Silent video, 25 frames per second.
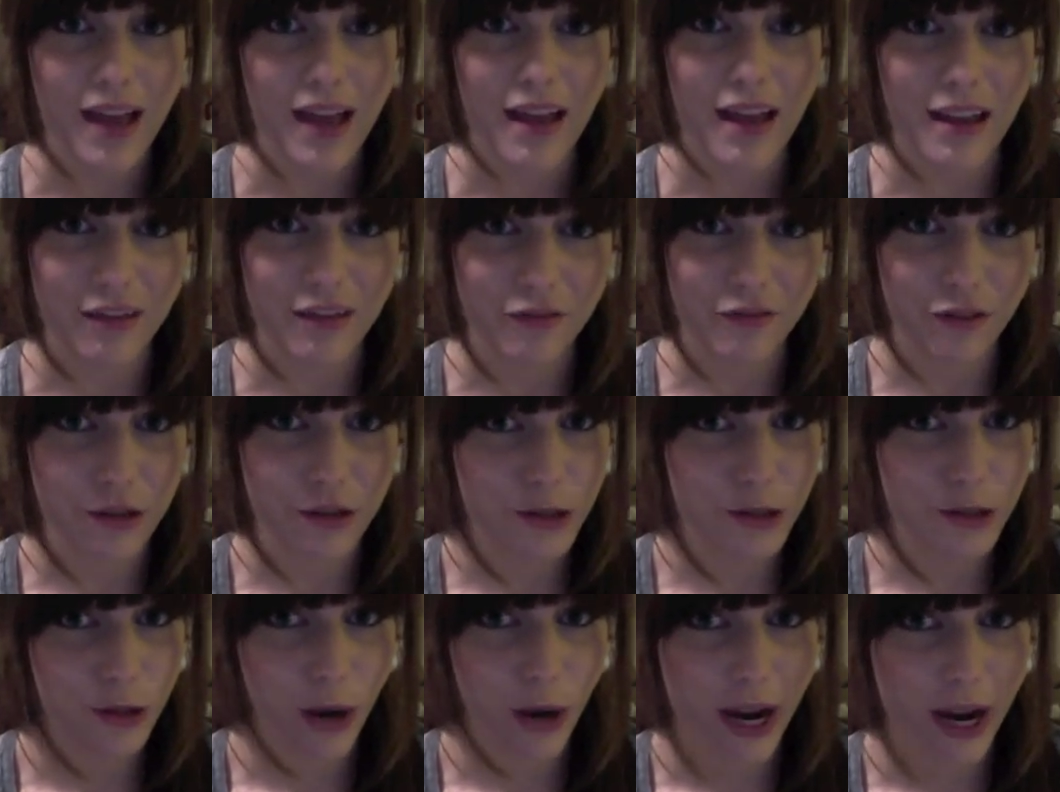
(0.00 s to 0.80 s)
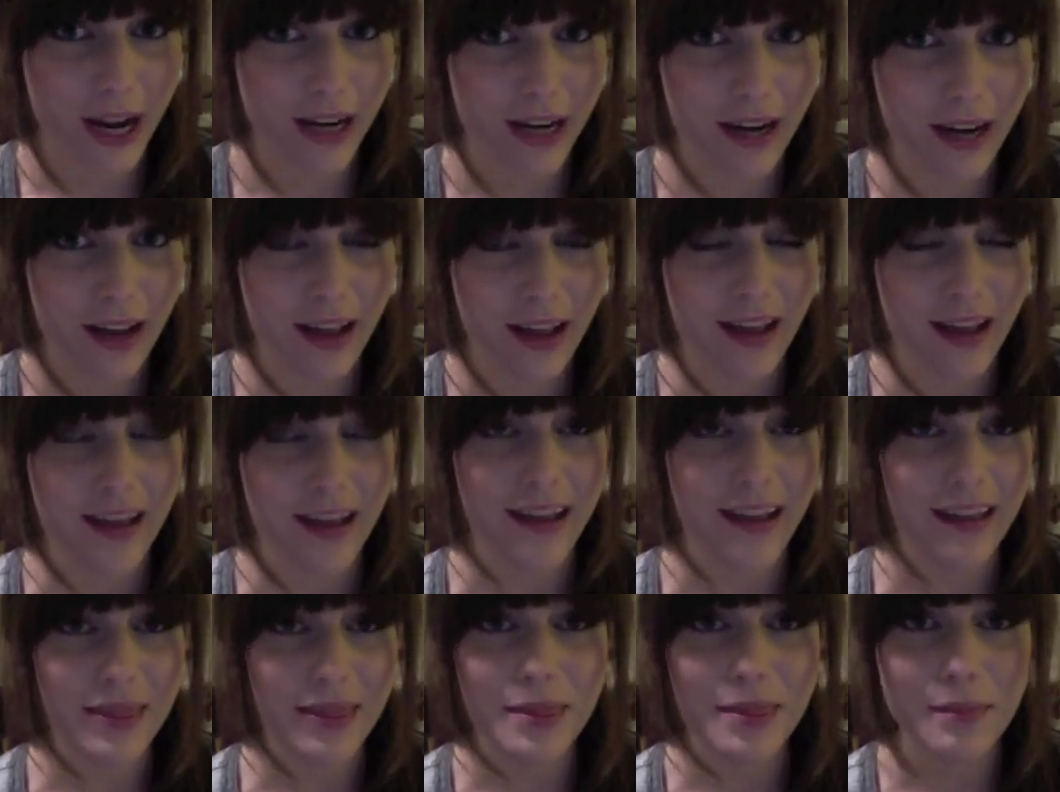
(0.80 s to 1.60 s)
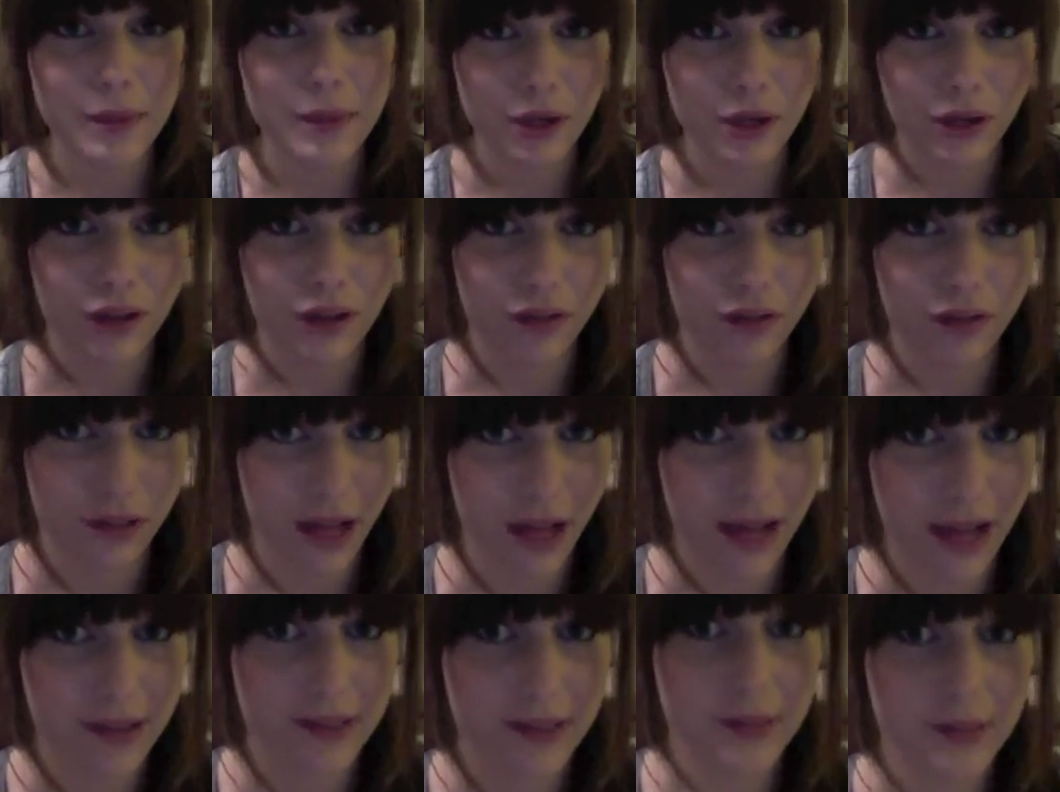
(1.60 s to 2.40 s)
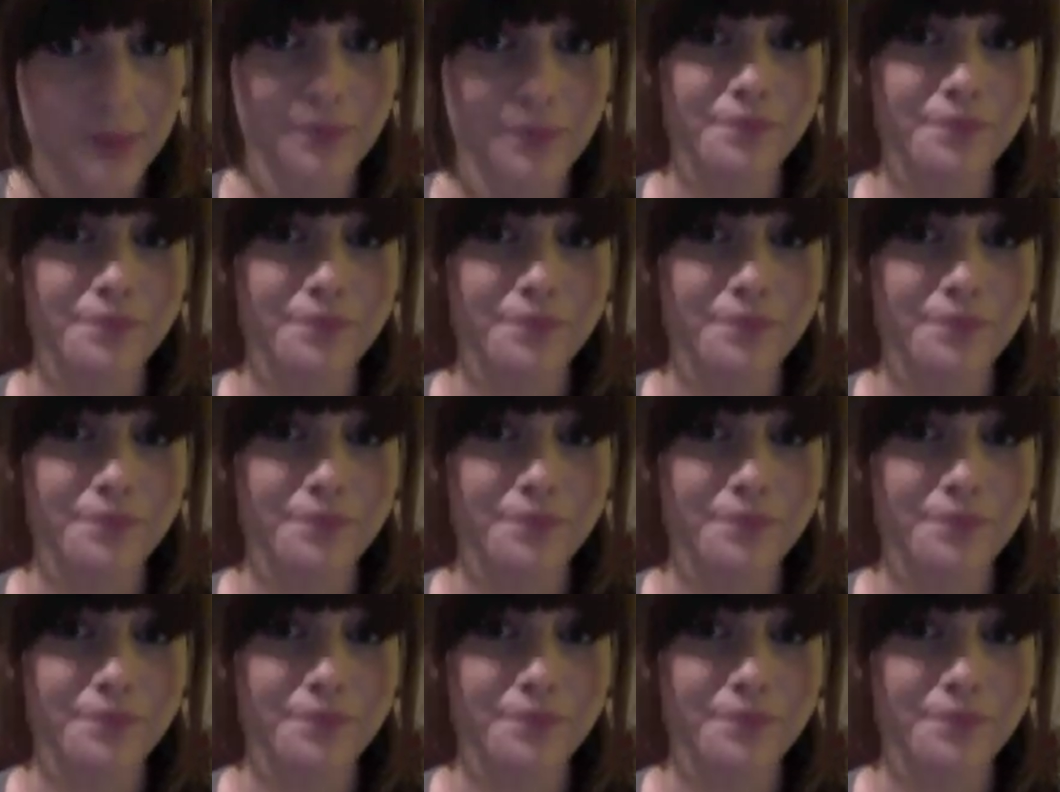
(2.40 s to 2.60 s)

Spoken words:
in first grade, in the middle of class.